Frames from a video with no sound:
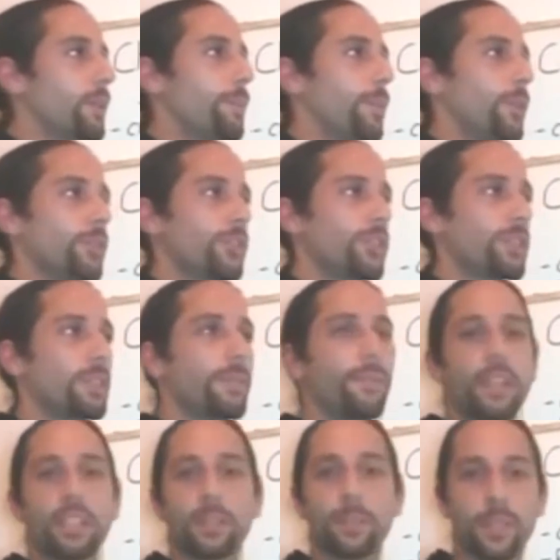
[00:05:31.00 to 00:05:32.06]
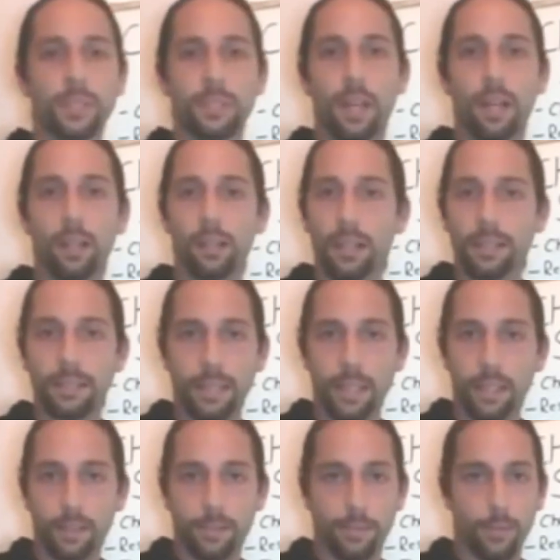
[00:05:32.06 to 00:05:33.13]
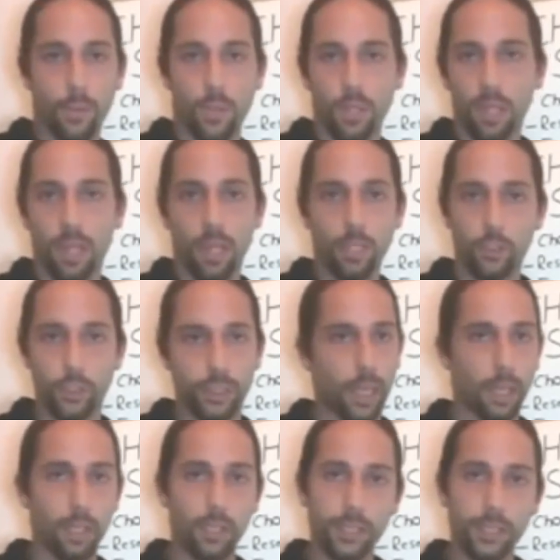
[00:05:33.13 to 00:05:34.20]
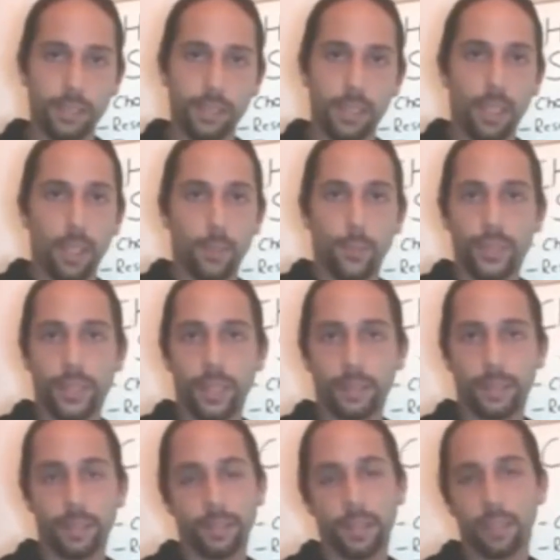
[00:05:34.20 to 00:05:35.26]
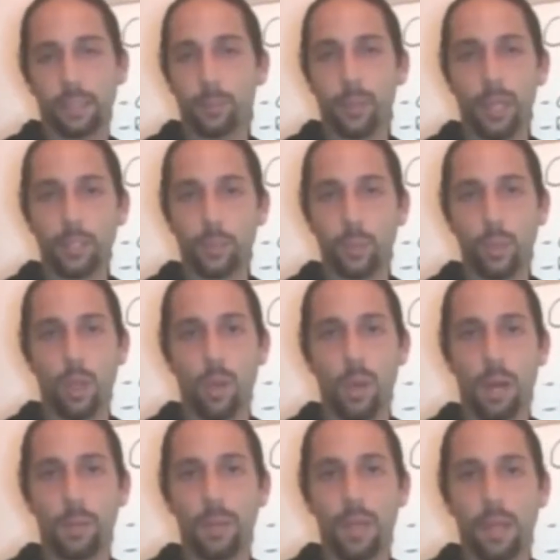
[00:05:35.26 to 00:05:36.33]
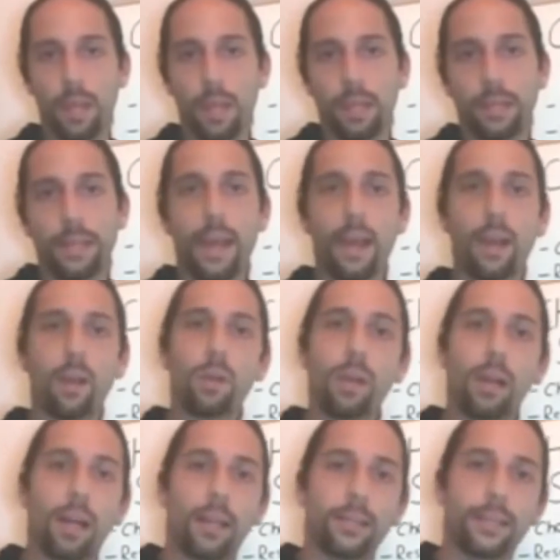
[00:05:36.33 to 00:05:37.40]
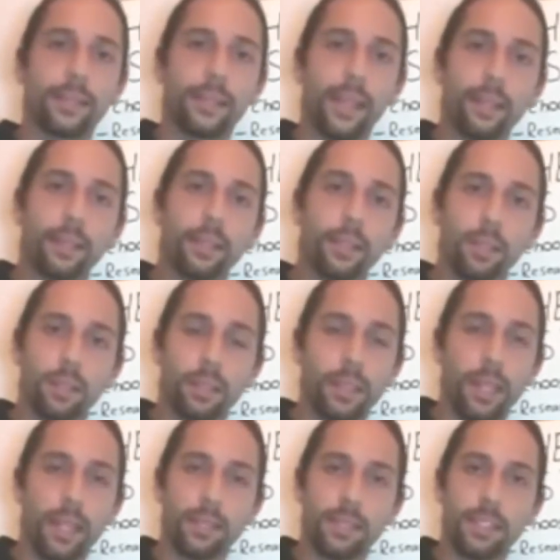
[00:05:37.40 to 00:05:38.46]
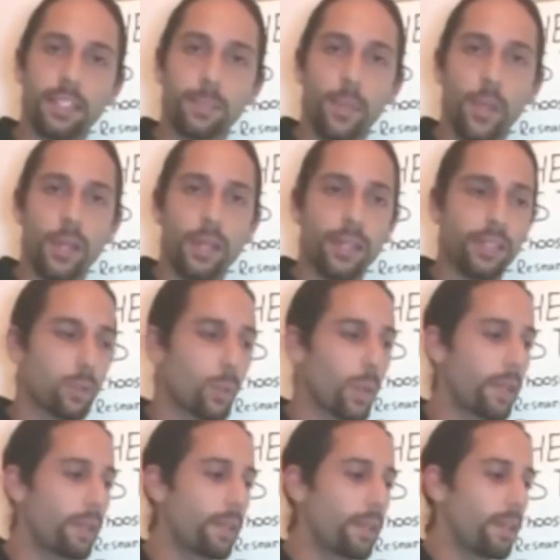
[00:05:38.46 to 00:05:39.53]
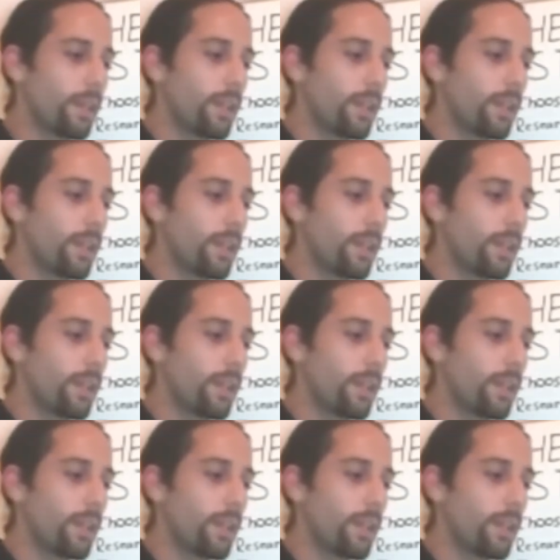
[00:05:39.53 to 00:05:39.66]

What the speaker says: going to purchase the Facebook stock, let's say for $100, predicting that the price will go up. Now, the technical analysis part is when